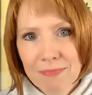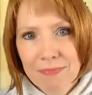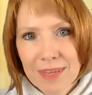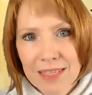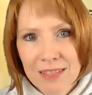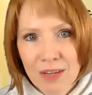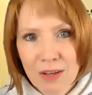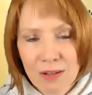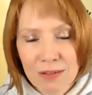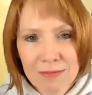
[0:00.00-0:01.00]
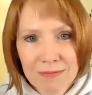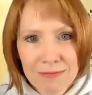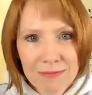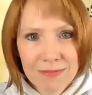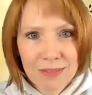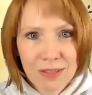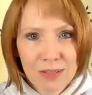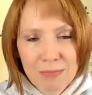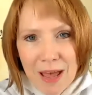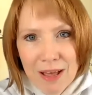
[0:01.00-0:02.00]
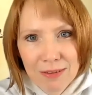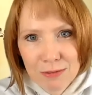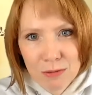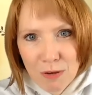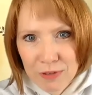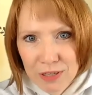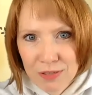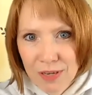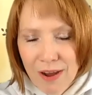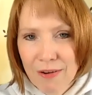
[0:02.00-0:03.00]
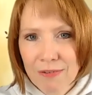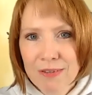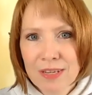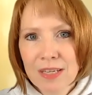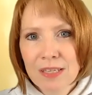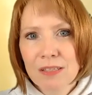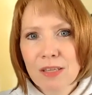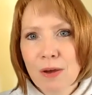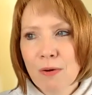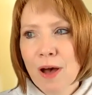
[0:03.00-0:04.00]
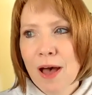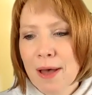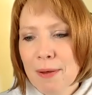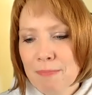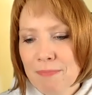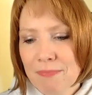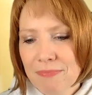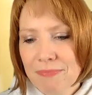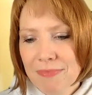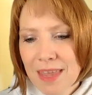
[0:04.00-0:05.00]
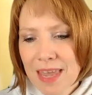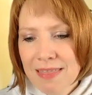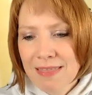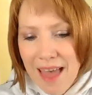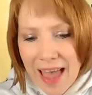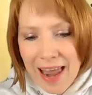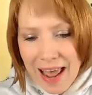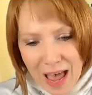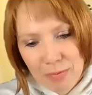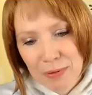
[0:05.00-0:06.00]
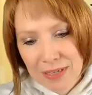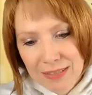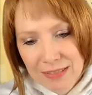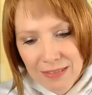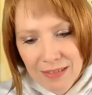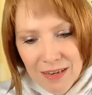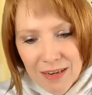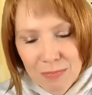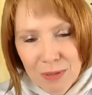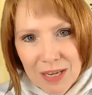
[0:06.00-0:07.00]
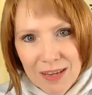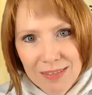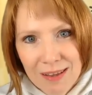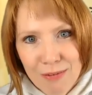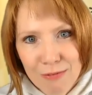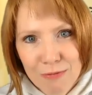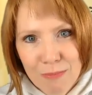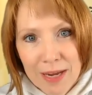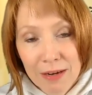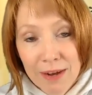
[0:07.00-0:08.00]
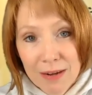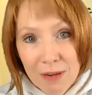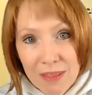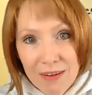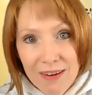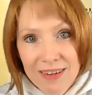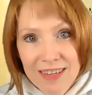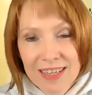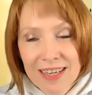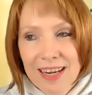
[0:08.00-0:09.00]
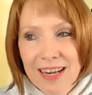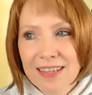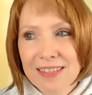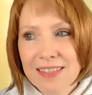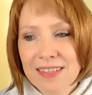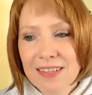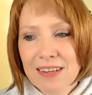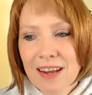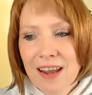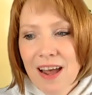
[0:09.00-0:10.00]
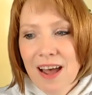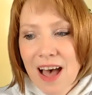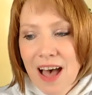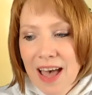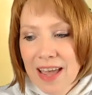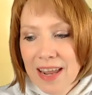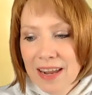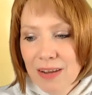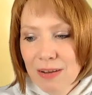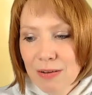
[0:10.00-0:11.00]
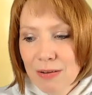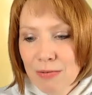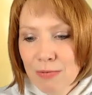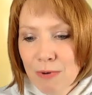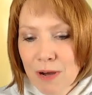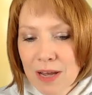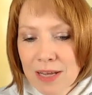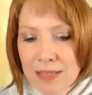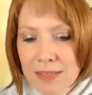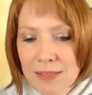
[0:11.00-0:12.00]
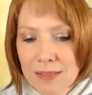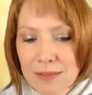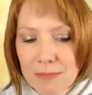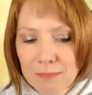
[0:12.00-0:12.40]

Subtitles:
until just about 12 years ago. So, and that happened because of my grandmother. And I was